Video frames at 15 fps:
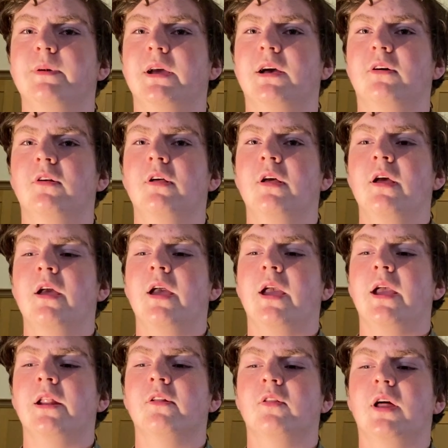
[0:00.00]
Baal,
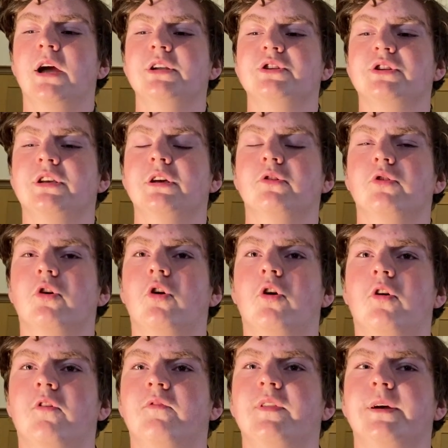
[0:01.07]
and Elijah killed
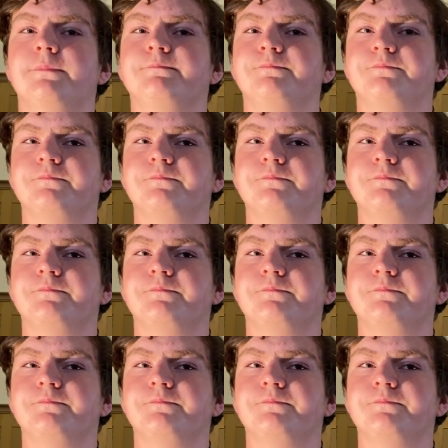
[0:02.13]
all of them.